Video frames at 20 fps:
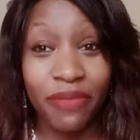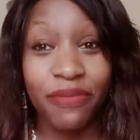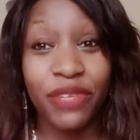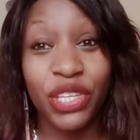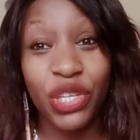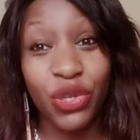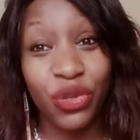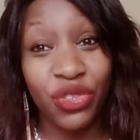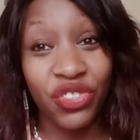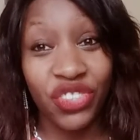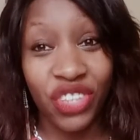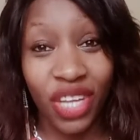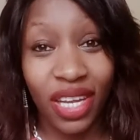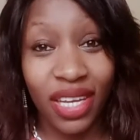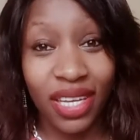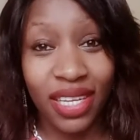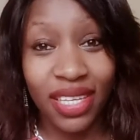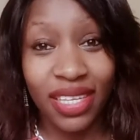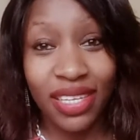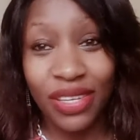video on
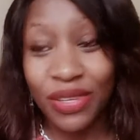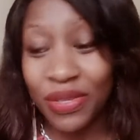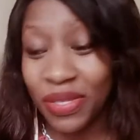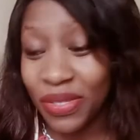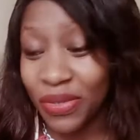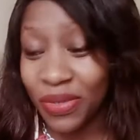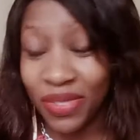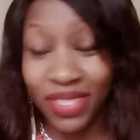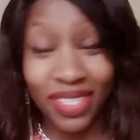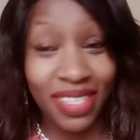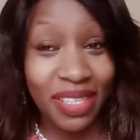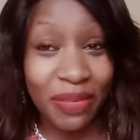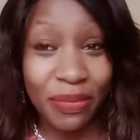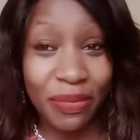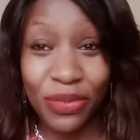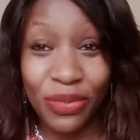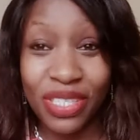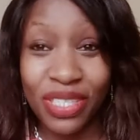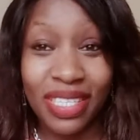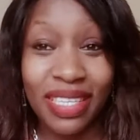journaling because it was just the
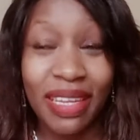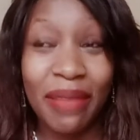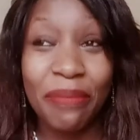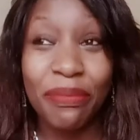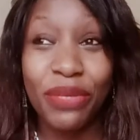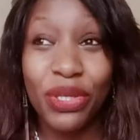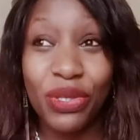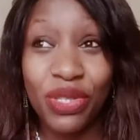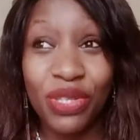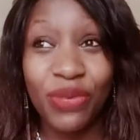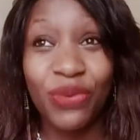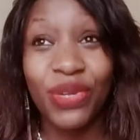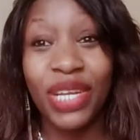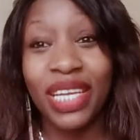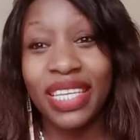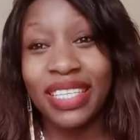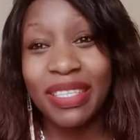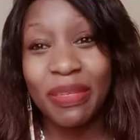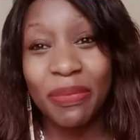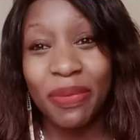most beautiful
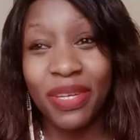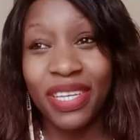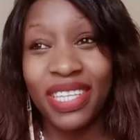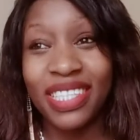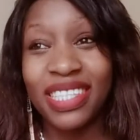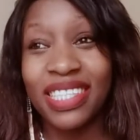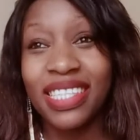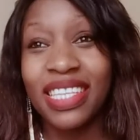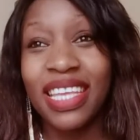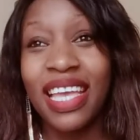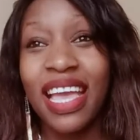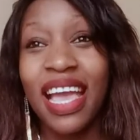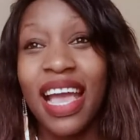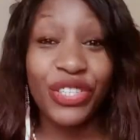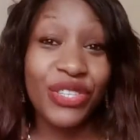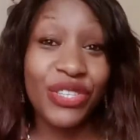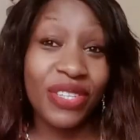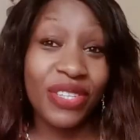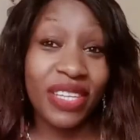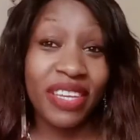experience.
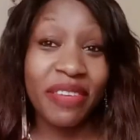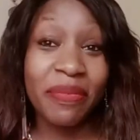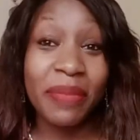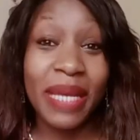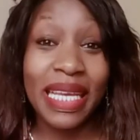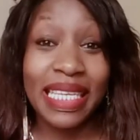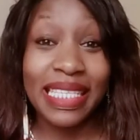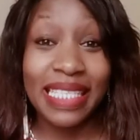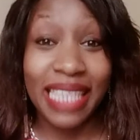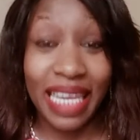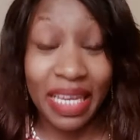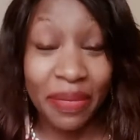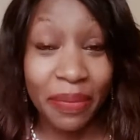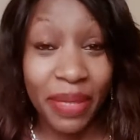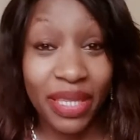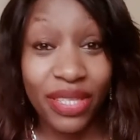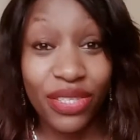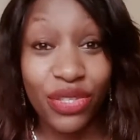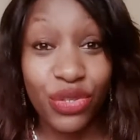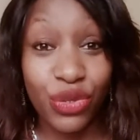She used to give me
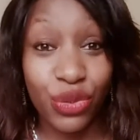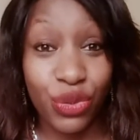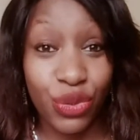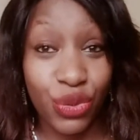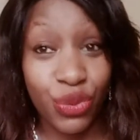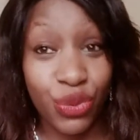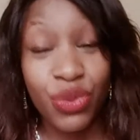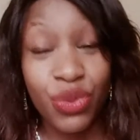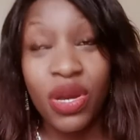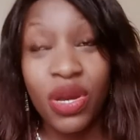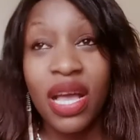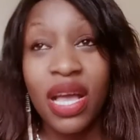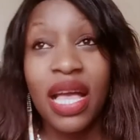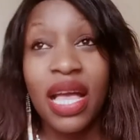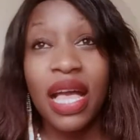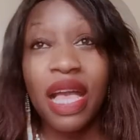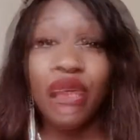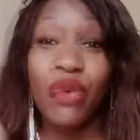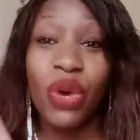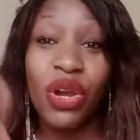assignments to do.
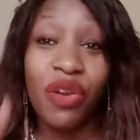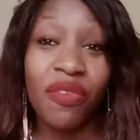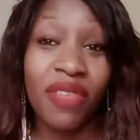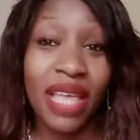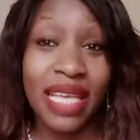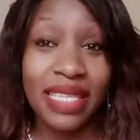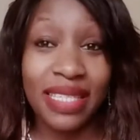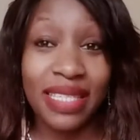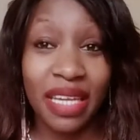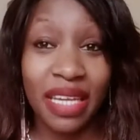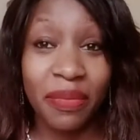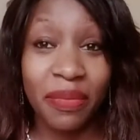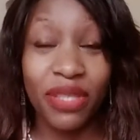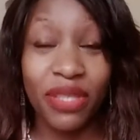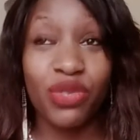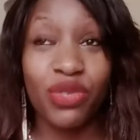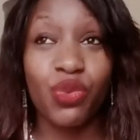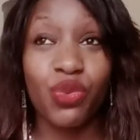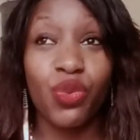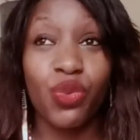So one of the
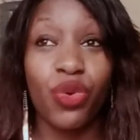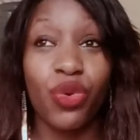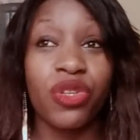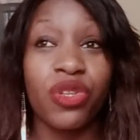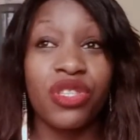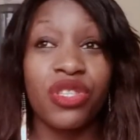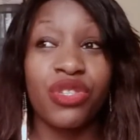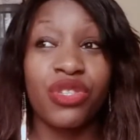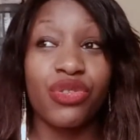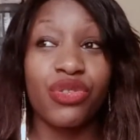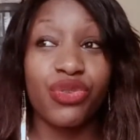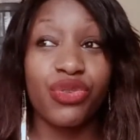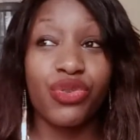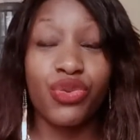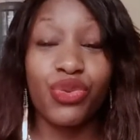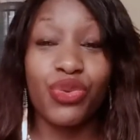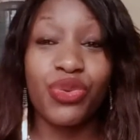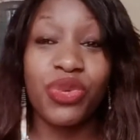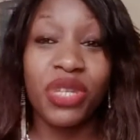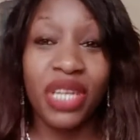assignments was
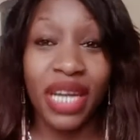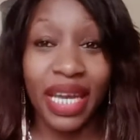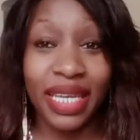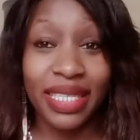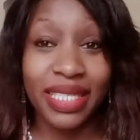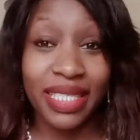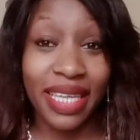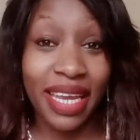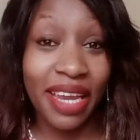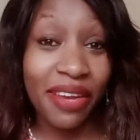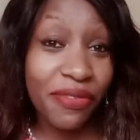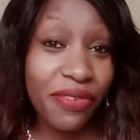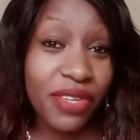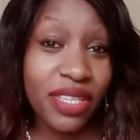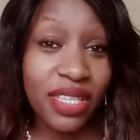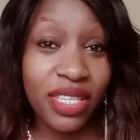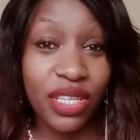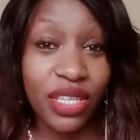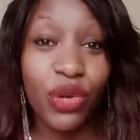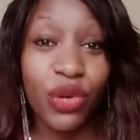to write
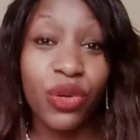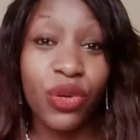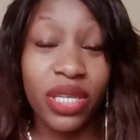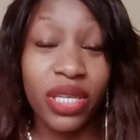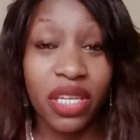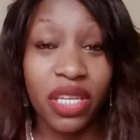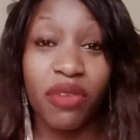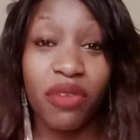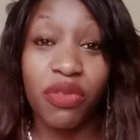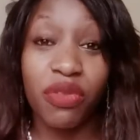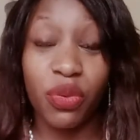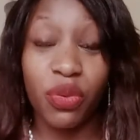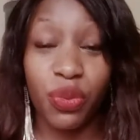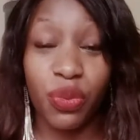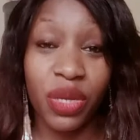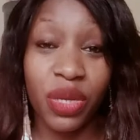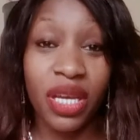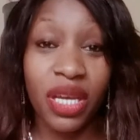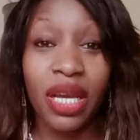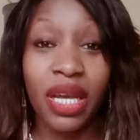every single day of the
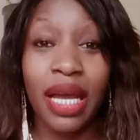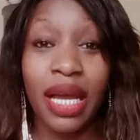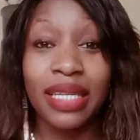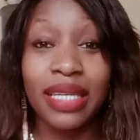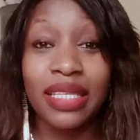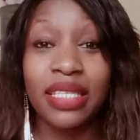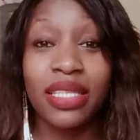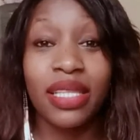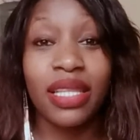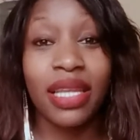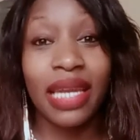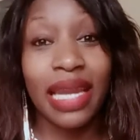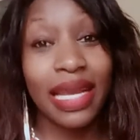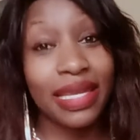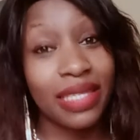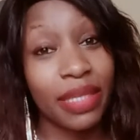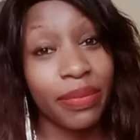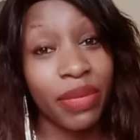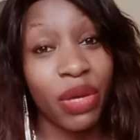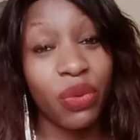week until the
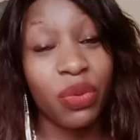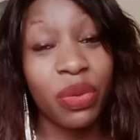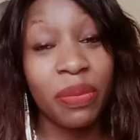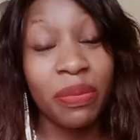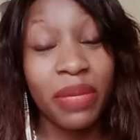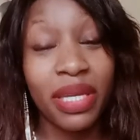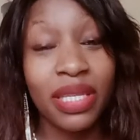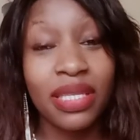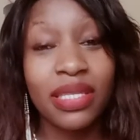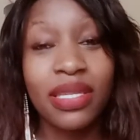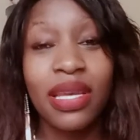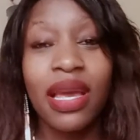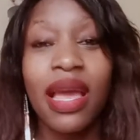next time that we meet,